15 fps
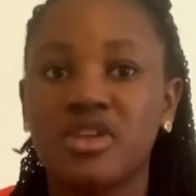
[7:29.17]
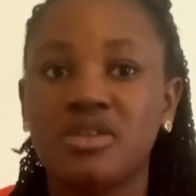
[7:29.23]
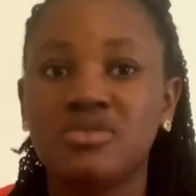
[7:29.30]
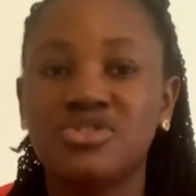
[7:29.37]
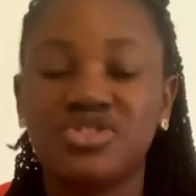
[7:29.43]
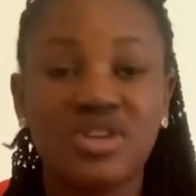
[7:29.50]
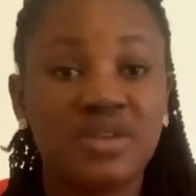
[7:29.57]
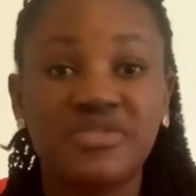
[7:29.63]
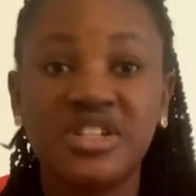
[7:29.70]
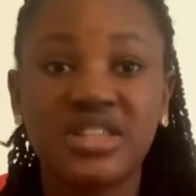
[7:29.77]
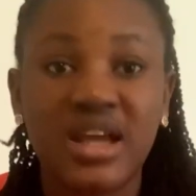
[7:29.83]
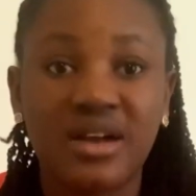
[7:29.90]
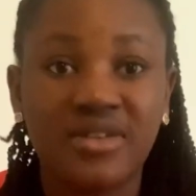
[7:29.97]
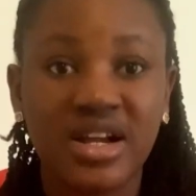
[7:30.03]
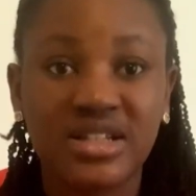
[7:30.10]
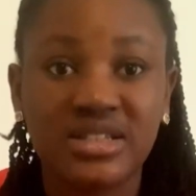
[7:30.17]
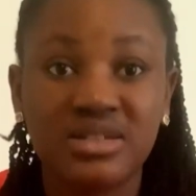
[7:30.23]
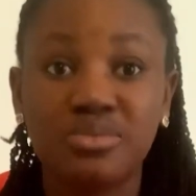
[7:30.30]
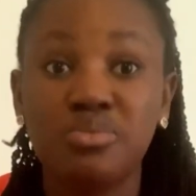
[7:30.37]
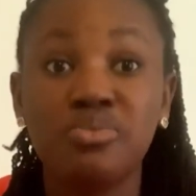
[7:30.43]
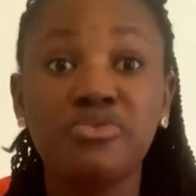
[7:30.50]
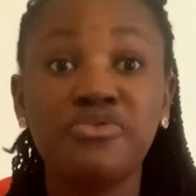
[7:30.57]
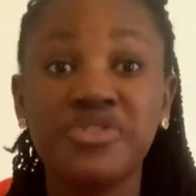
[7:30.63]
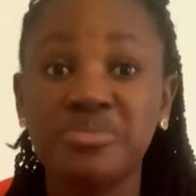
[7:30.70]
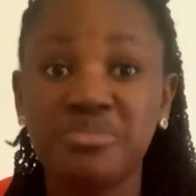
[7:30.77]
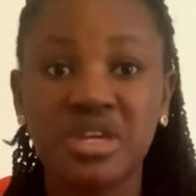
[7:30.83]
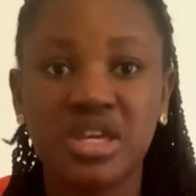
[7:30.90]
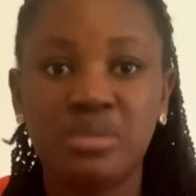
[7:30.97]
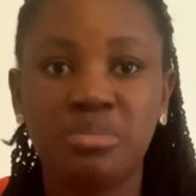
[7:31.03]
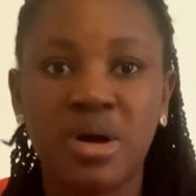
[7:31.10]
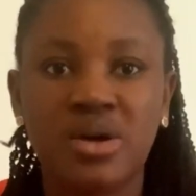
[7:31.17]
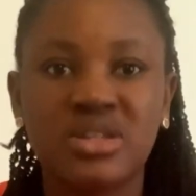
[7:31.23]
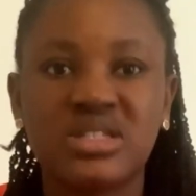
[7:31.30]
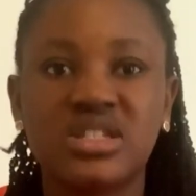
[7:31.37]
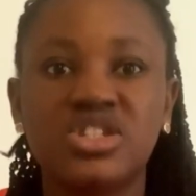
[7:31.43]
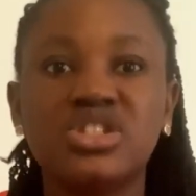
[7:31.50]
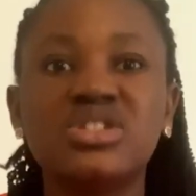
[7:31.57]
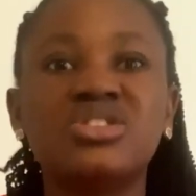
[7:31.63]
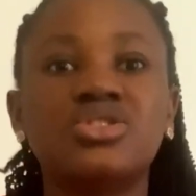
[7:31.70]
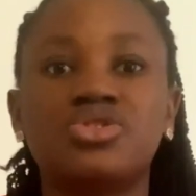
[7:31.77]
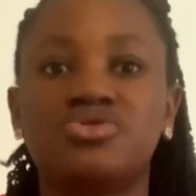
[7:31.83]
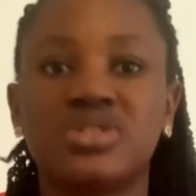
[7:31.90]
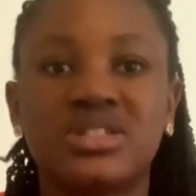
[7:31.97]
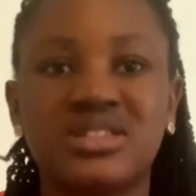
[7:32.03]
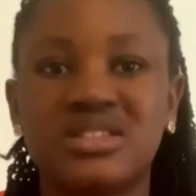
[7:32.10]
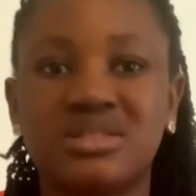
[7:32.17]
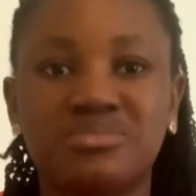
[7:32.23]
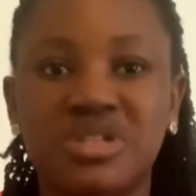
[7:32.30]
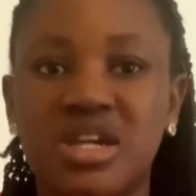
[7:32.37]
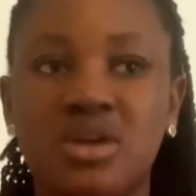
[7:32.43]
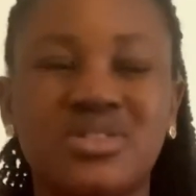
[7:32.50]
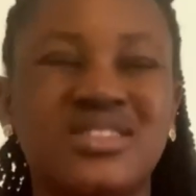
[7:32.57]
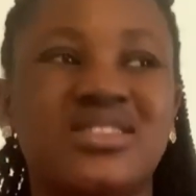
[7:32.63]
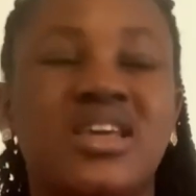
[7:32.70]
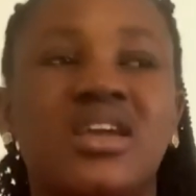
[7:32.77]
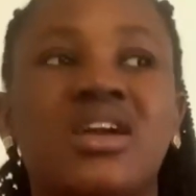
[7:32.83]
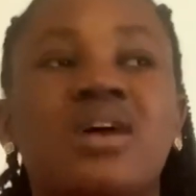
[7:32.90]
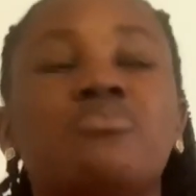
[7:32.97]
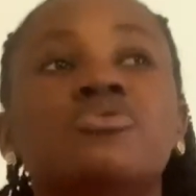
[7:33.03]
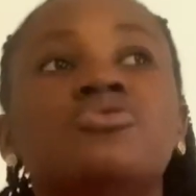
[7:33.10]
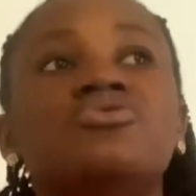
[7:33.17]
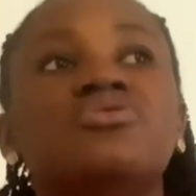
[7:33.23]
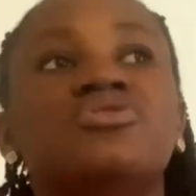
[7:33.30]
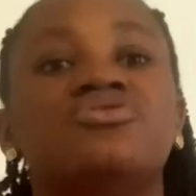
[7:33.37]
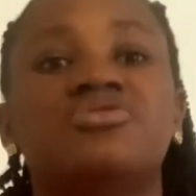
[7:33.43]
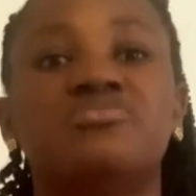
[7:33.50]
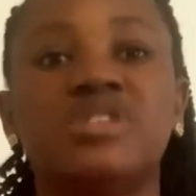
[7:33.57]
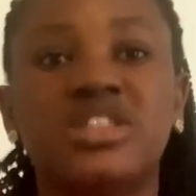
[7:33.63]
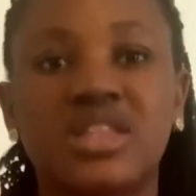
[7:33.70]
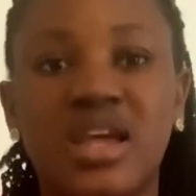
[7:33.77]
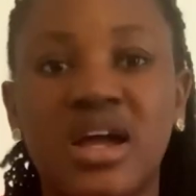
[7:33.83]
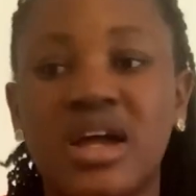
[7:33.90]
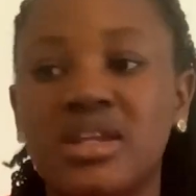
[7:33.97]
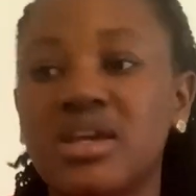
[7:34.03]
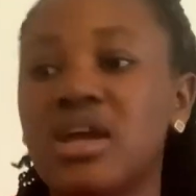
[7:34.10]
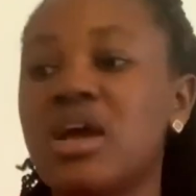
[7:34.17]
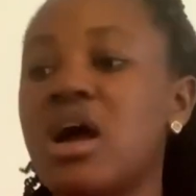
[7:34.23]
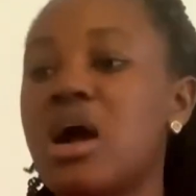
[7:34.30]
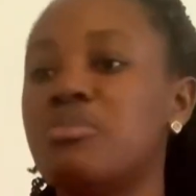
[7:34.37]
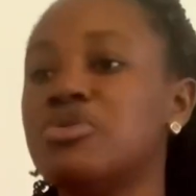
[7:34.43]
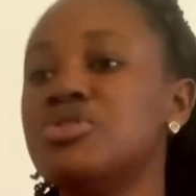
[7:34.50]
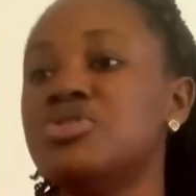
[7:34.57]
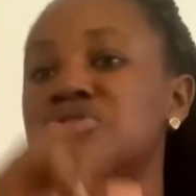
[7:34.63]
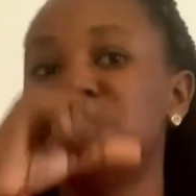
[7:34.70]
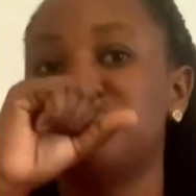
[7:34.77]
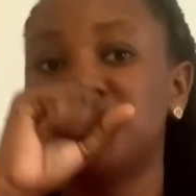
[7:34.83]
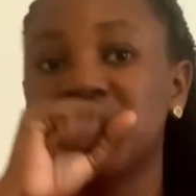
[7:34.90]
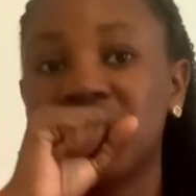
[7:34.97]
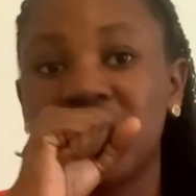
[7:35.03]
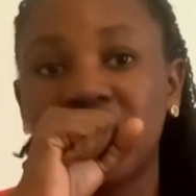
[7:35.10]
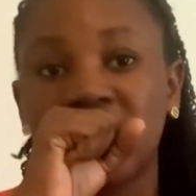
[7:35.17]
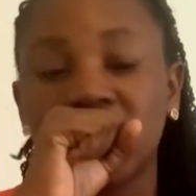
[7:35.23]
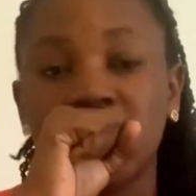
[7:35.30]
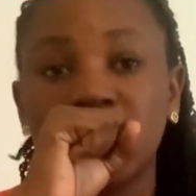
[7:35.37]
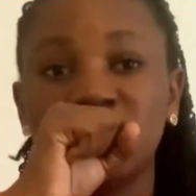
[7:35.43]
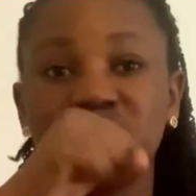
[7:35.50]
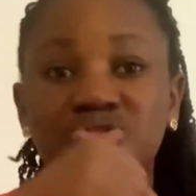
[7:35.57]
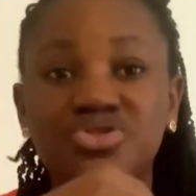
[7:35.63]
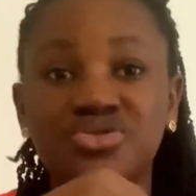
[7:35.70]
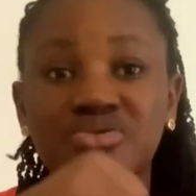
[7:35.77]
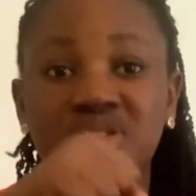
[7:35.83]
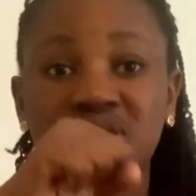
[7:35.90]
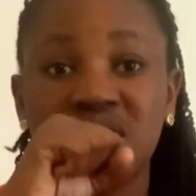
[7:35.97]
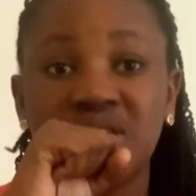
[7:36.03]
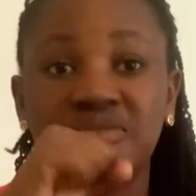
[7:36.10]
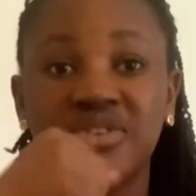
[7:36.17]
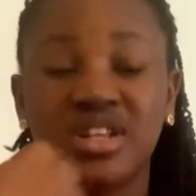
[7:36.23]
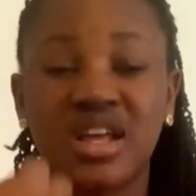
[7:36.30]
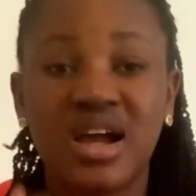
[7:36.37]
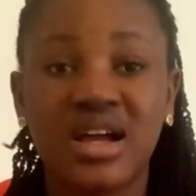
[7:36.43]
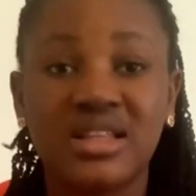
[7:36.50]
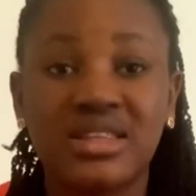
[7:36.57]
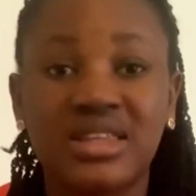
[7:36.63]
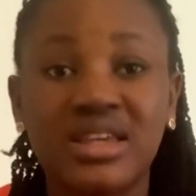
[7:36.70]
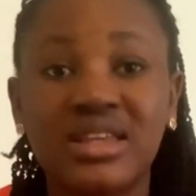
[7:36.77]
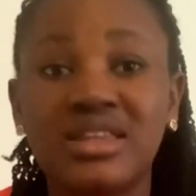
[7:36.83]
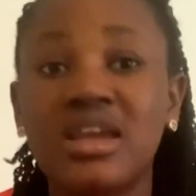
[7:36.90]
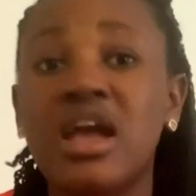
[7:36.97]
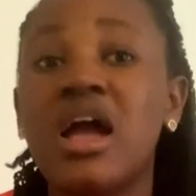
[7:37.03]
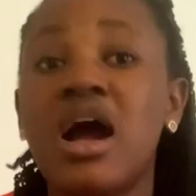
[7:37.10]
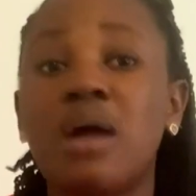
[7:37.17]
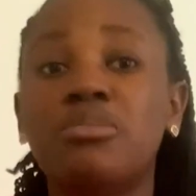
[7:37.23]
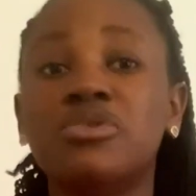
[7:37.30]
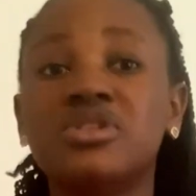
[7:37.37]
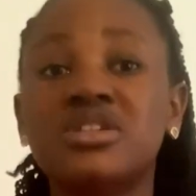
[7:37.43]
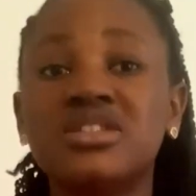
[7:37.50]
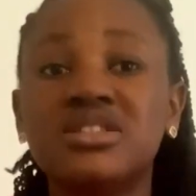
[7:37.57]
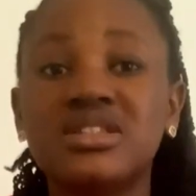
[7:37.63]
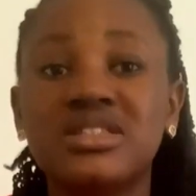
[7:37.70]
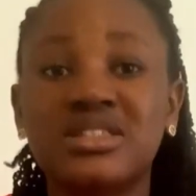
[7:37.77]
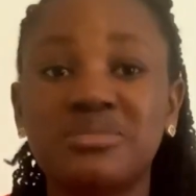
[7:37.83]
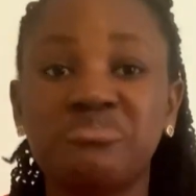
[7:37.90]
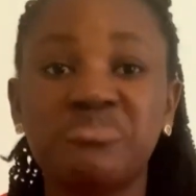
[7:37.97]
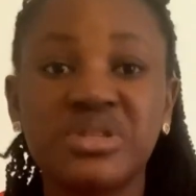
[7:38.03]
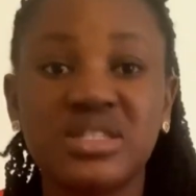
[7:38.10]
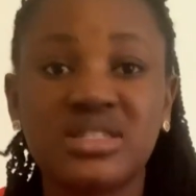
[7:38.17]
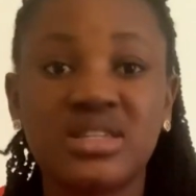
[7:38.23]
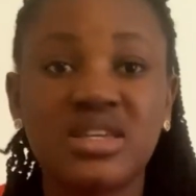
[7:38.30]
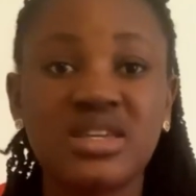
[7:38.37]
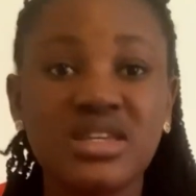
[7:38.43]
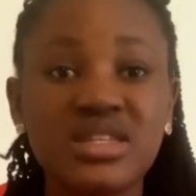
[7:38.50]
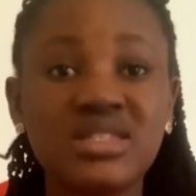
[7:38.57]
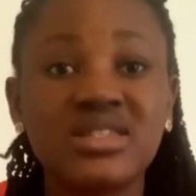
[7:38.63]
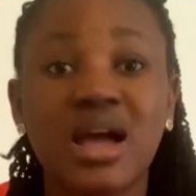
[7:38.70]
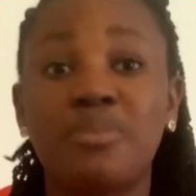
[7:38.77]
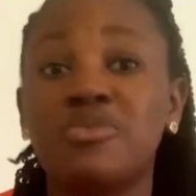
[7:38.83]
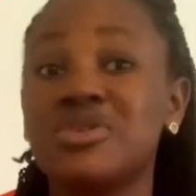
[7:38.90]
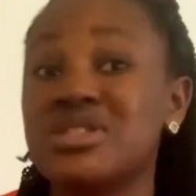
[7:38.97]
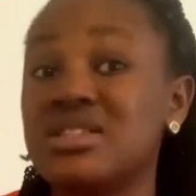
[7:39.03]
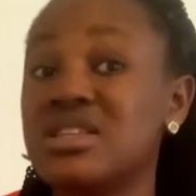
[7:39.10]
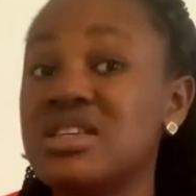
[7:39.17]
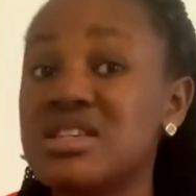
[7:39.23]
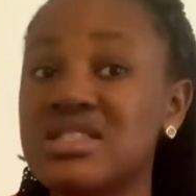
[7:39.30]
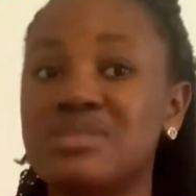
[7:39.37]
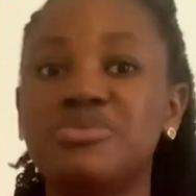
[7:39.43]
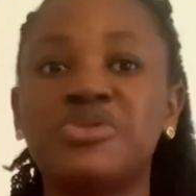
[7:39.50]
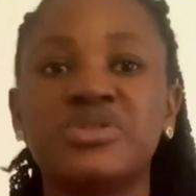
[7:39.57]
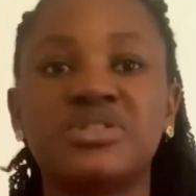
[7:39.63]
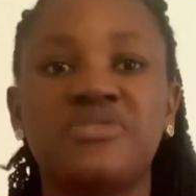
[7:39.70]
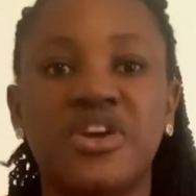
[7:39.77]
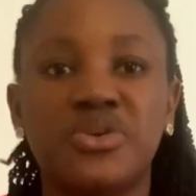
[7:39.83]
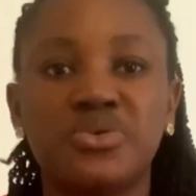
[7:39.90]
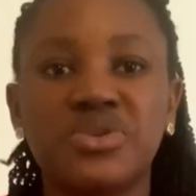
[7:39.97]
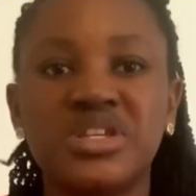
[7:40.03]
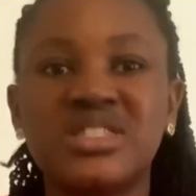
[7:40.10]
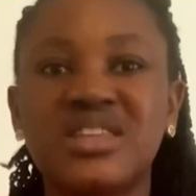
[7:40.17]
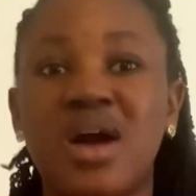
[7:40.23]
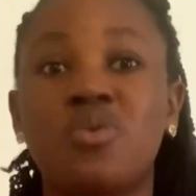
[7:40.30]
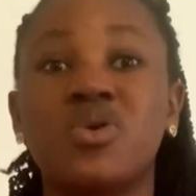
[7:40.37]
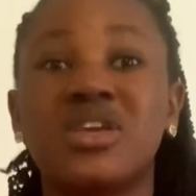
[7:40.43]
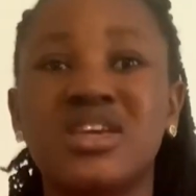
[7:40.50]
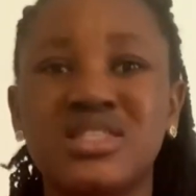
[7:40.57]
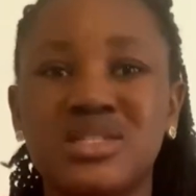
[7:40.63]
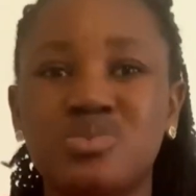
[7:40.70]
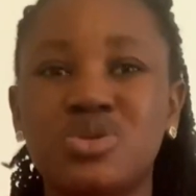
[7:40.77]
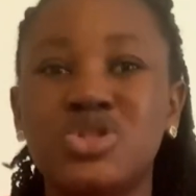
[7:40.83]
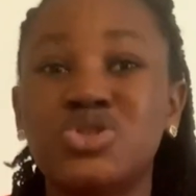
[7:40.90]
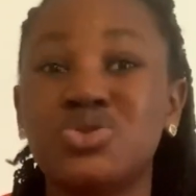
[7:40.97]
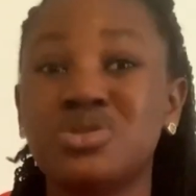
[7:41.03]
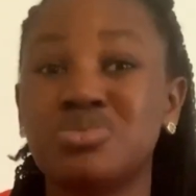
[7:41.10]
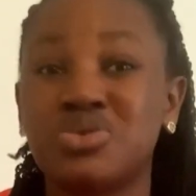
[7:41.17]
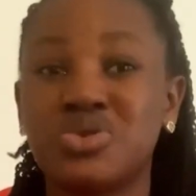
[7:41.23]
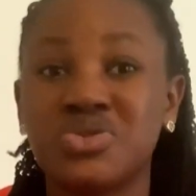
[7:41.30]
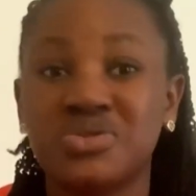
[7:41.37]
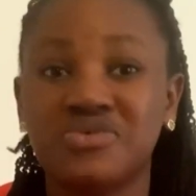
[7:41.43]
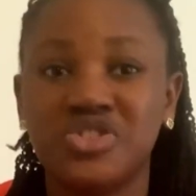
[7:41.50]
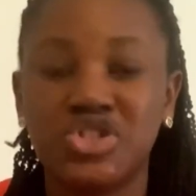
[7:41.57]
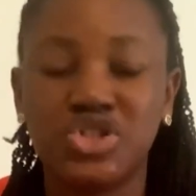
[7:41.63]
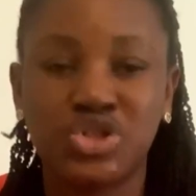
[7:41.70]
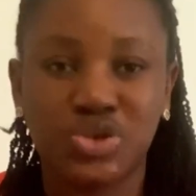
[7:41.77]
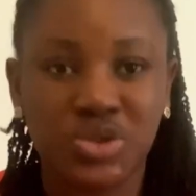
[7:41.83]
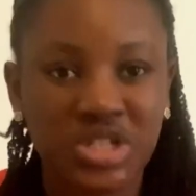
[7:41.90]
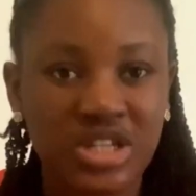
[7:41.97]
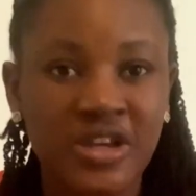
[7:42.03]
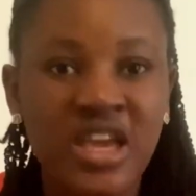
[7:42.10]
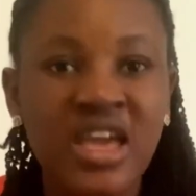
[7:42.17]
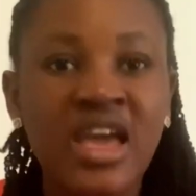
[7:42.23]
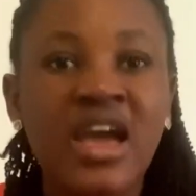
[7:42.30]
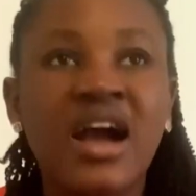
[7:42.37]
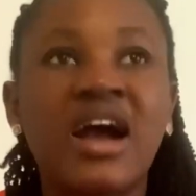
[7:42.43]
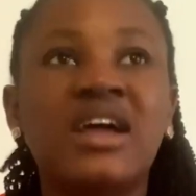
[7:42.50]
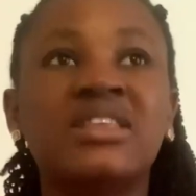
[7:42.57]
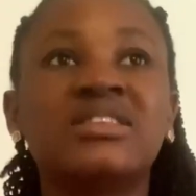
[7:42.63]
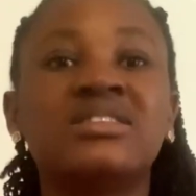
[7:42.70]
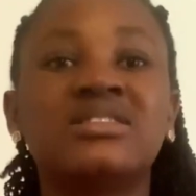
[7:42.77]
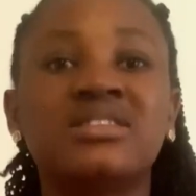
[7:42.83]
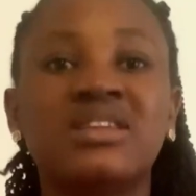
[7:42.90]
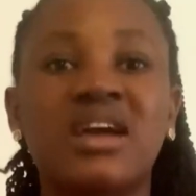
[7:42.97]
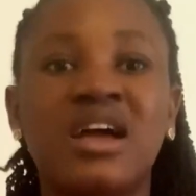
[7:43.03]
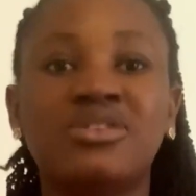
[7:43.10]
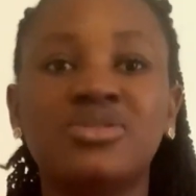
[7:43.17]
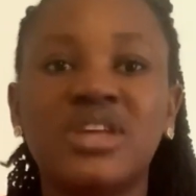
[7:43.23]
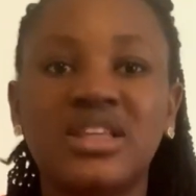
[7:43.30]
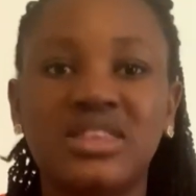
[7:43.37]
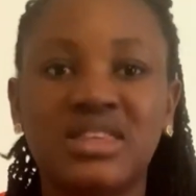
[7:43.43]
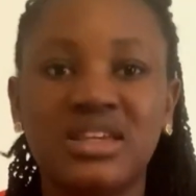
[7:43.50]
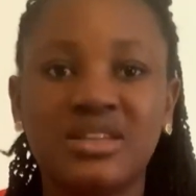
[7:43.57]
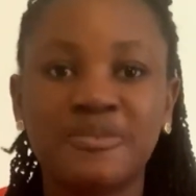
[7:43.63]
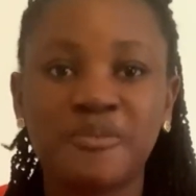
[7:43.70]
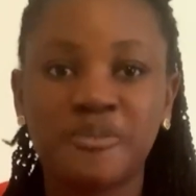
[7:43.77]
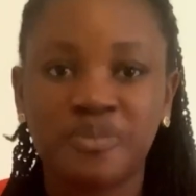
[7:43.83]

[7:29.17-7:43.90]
traveling around, moving me about, it stresses me out. Like I'm always extremely tired. I'm always drinking juice every now and then. I'm always eating biscuits. I must eat because if I don't eat, I will get sick just because of the journey. And another thing